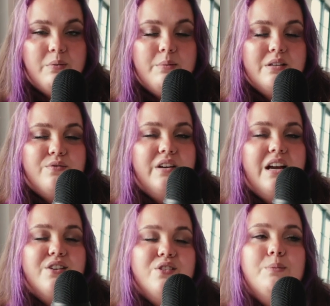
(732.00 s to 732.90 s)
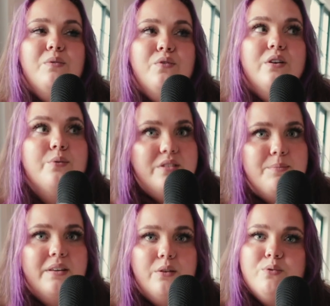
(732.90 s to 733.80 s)
with my best friend Ashley before, and it was
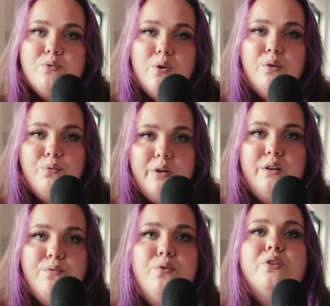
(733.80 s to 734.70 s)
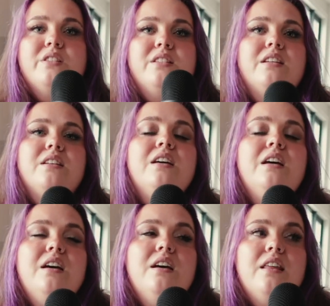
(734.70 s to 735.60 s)
something that was sort of reinforced in
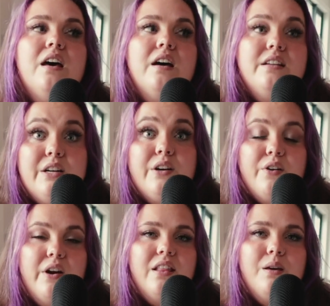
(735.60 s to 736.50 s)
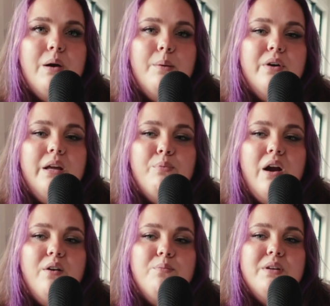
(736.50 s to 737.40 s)
Daring Greatly by Brené
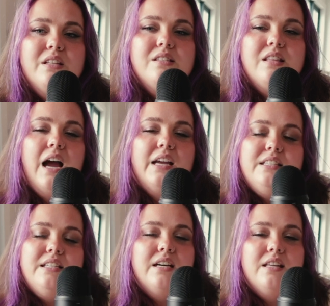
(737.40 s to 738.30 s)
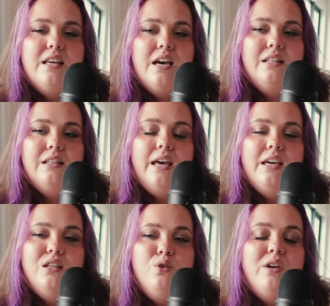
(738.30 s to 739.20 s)
Brown, but it's the idea that
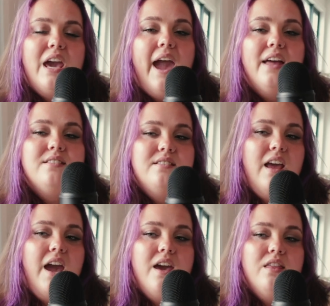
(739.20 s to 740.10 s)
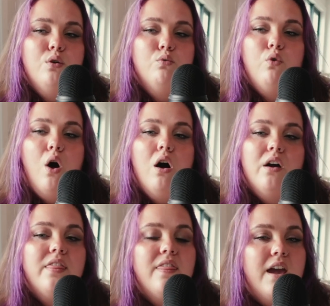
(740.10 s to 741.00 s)
like you can't say the
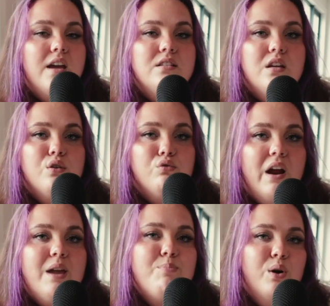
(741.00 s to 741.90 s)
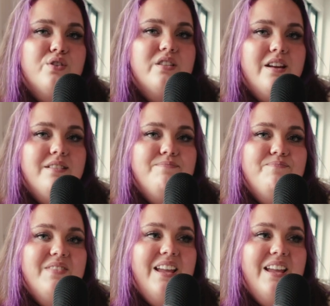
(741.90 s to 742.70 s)
wrong thing to the right person.